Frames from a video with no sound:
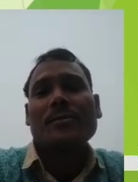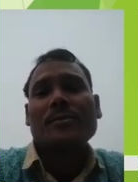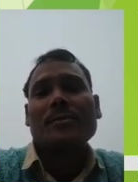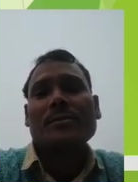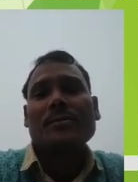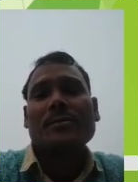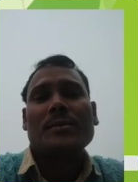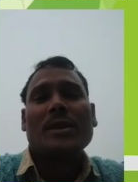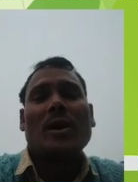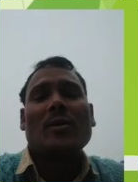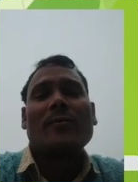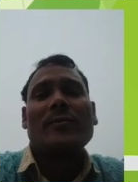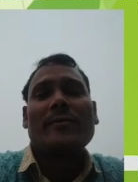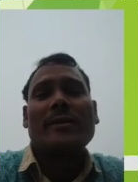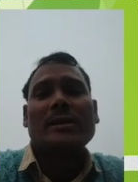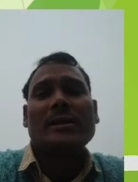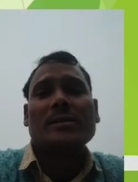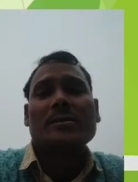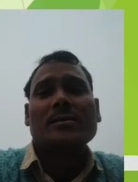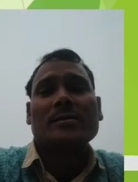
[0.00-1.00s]
Now we will
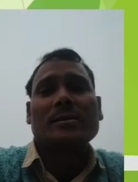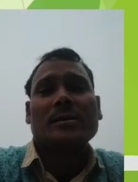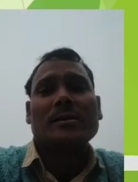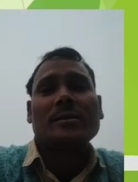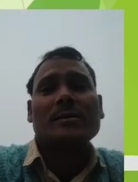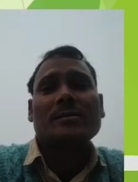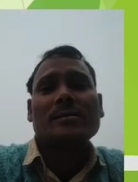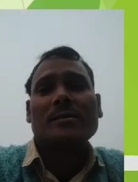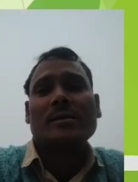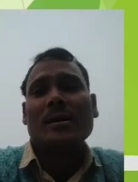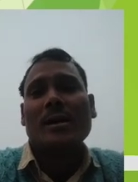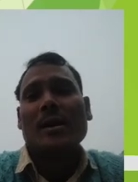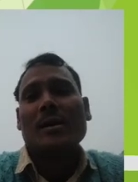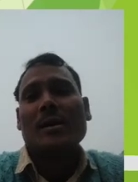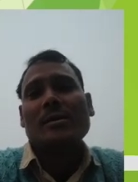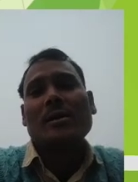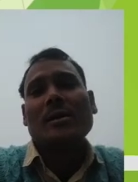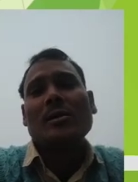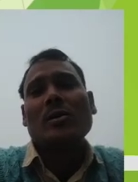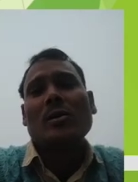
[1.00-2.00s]
discuss
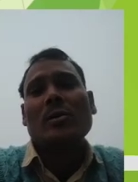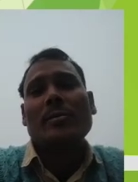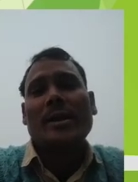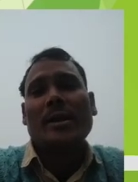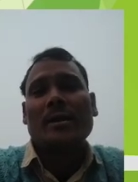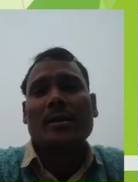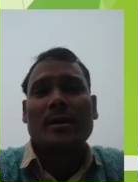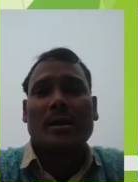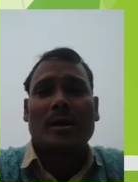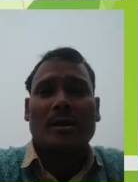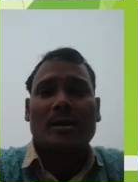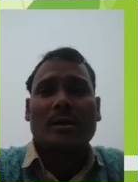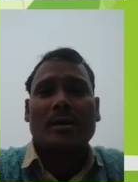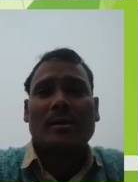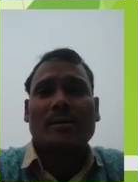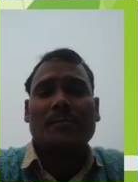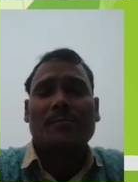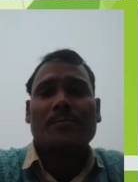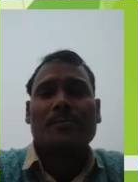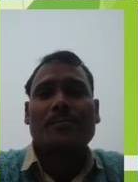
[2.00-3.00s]
the nomadic herding.
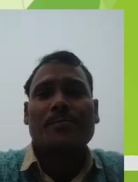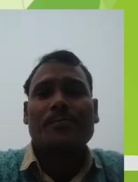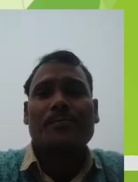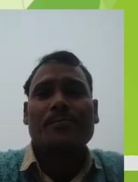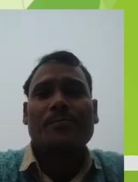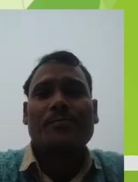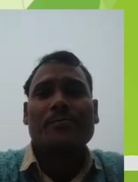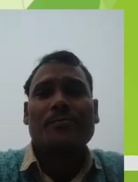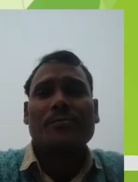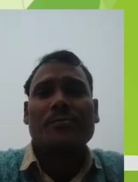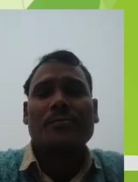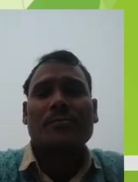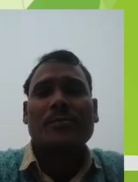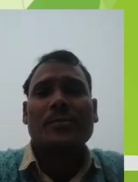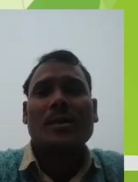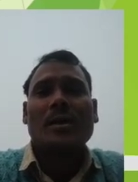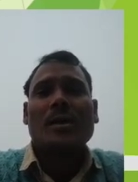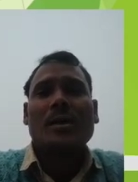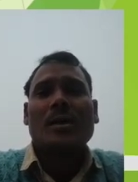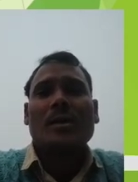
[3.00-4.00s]

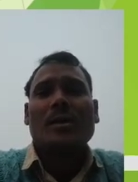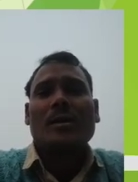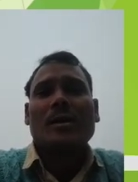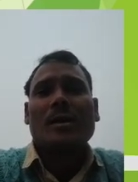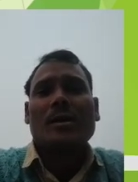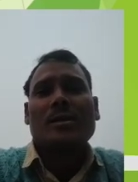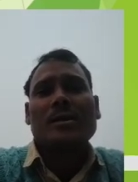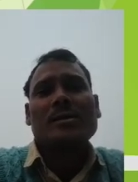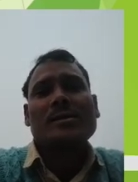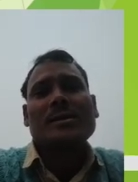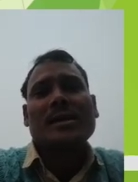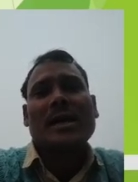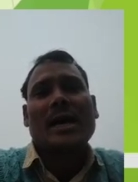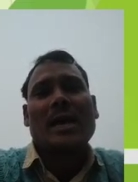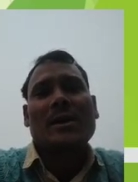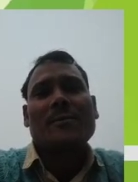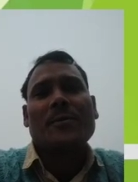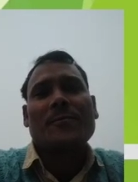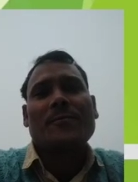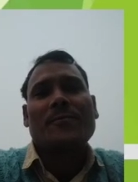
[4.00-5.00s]
In this
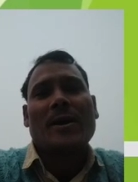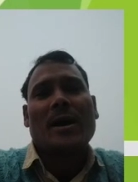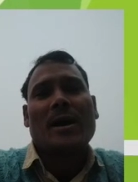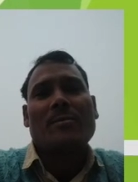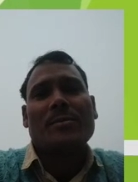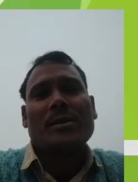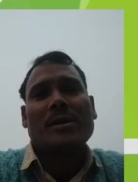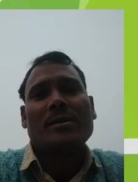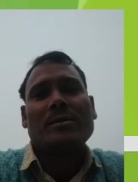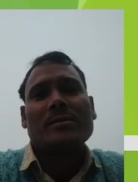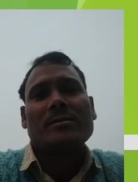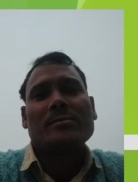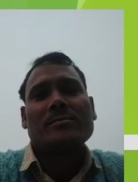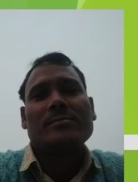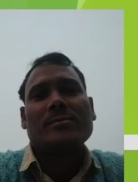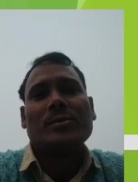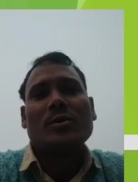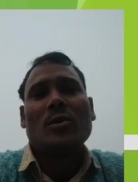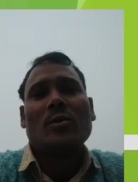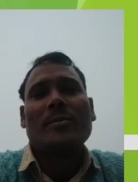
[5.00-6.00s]
type of farming,
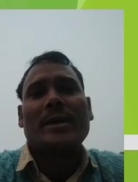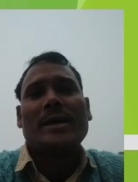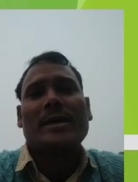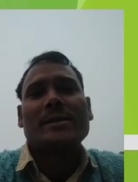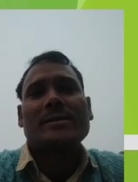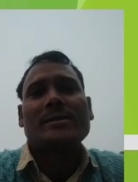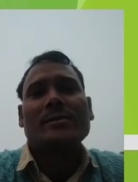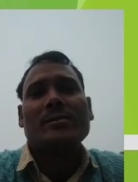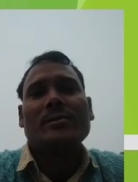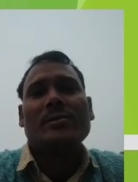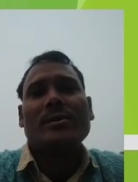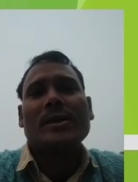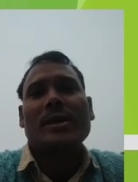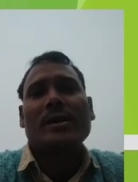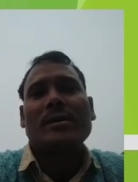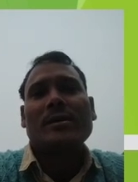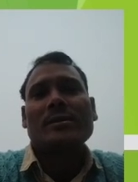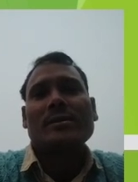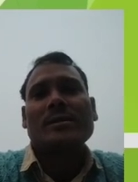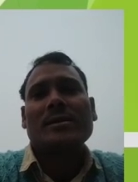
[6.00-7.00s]
nomads
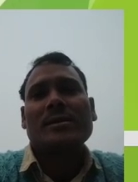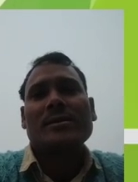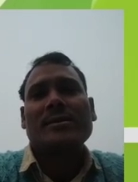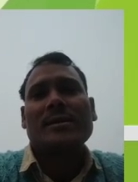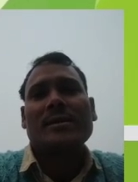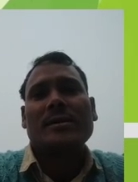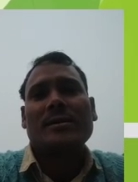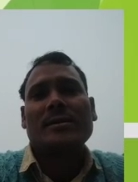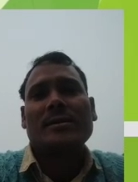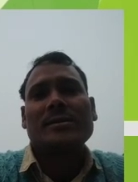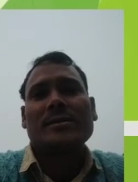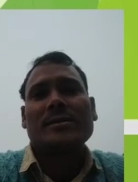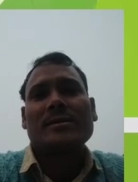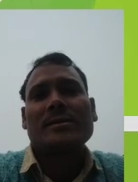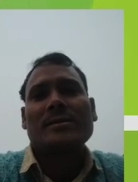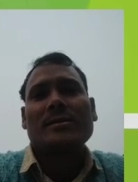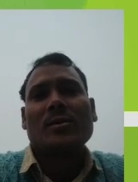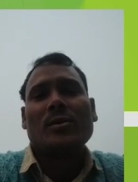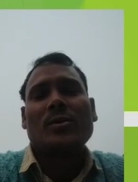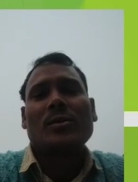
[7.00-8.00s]
rear their herds
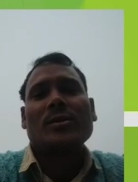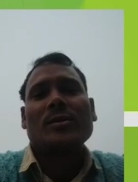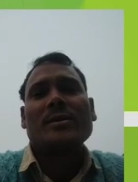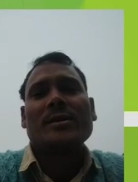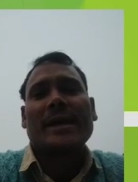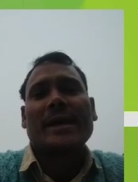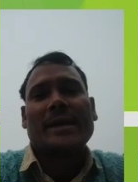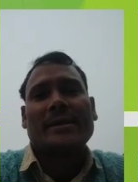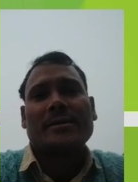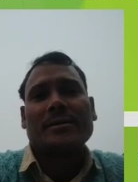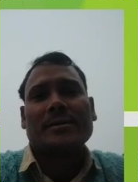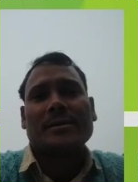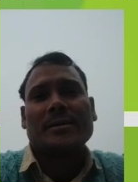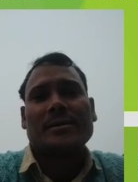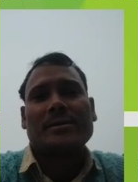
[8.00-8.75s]
or the cattle.